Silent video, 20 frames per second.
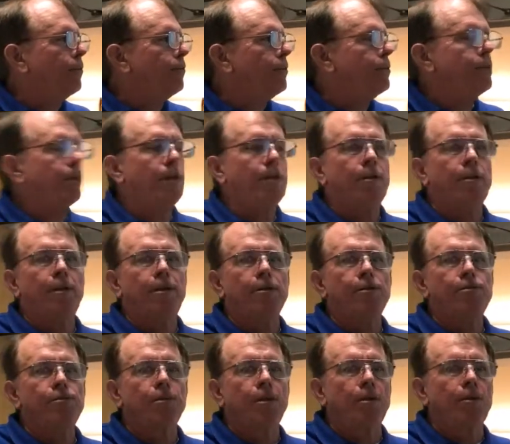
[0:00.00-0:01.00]
We started at the
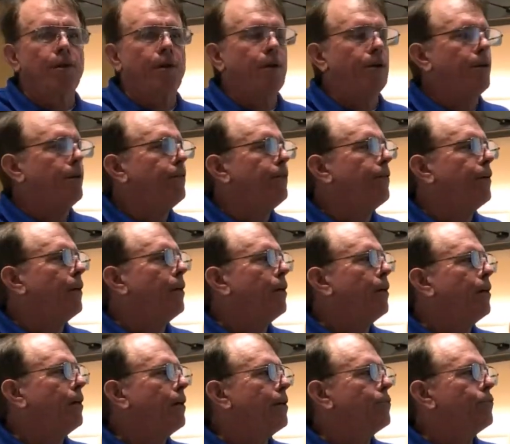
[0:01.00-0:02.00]
Solano County
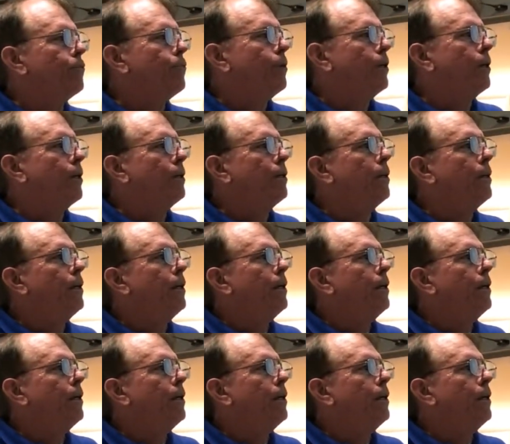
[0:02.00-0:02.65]
Fair as well.